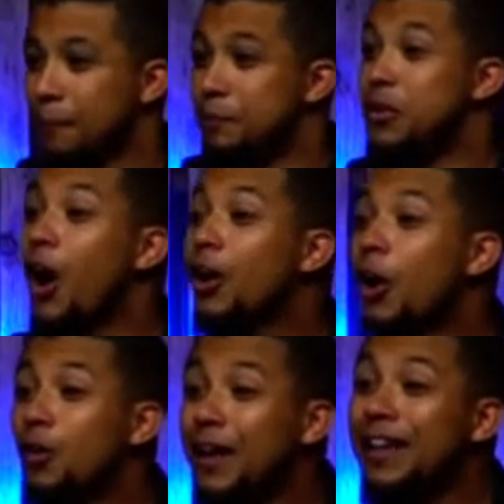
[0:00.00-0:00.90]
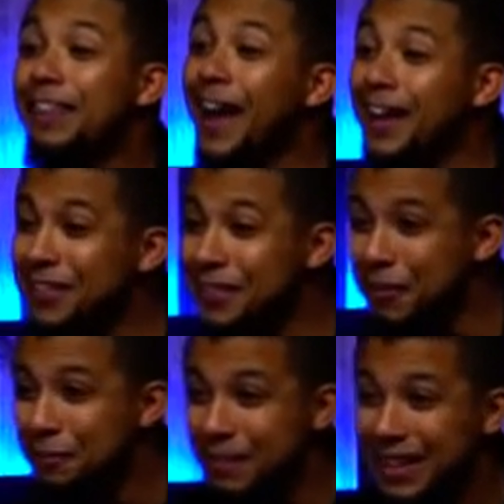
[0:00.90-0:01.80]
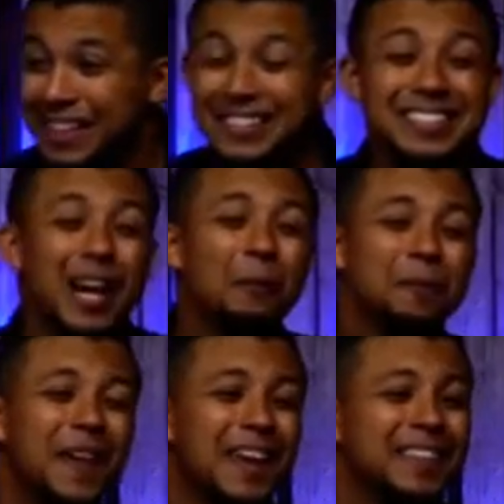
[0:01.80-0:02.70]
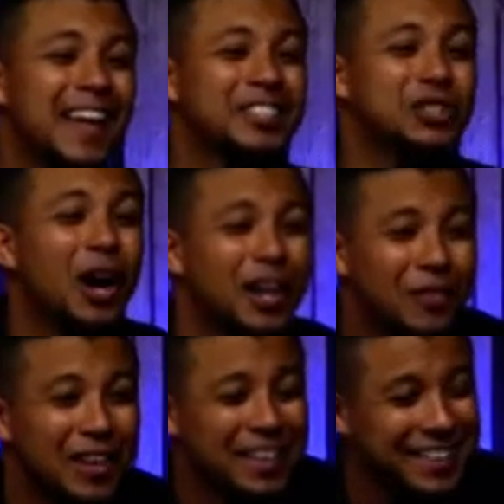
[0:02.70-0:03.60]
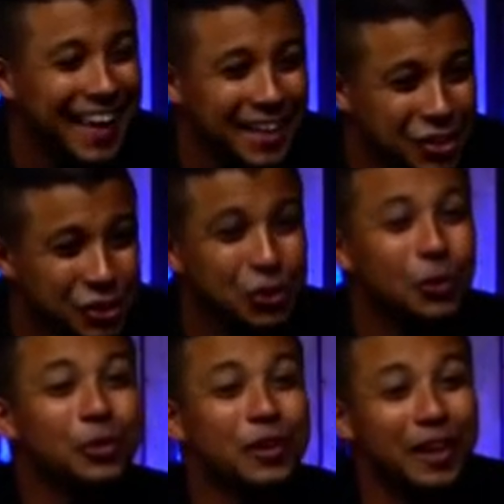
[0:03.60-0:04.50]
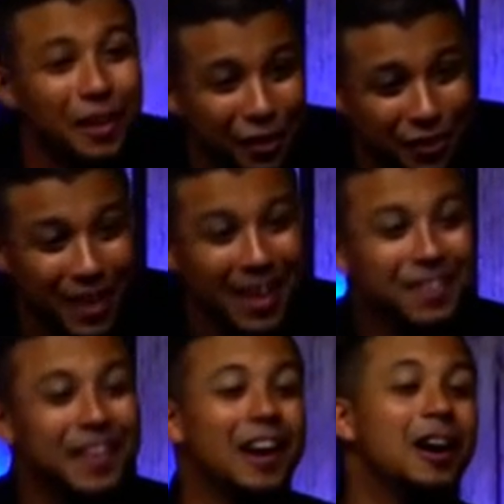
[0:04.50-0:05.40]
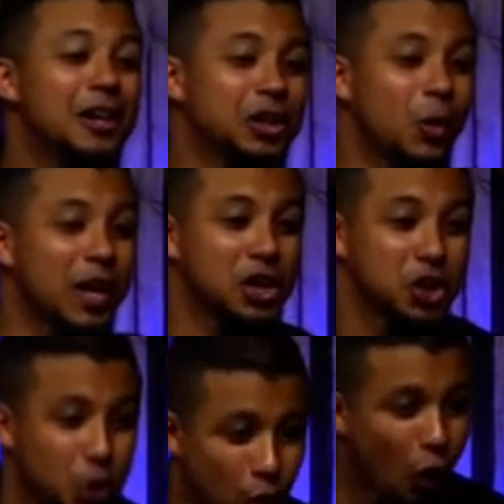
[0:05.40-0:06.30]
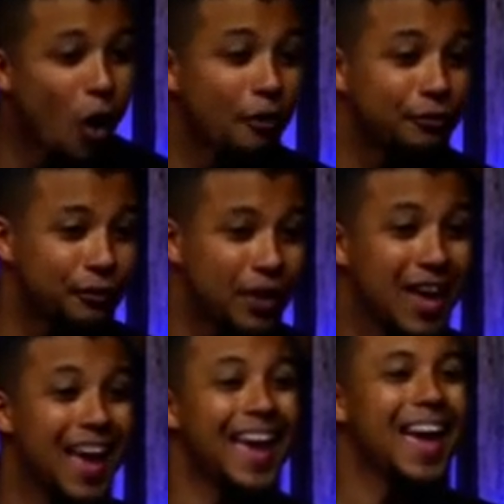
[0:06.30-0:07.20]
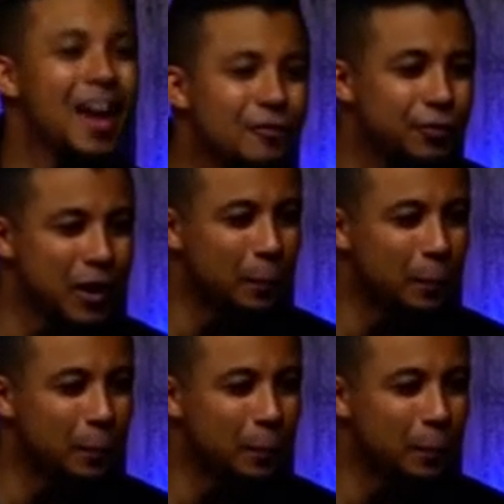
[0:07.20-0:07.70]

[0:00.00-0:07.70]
Not only that, something that's not even attached to the earth, the earthquake shook off every